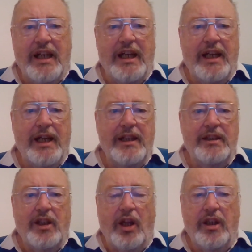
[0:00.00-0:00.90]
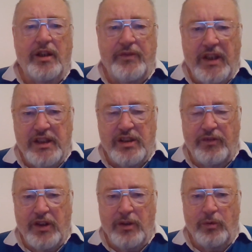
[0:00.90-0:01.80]
Love the
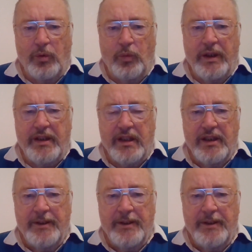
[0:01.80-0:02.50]
interview with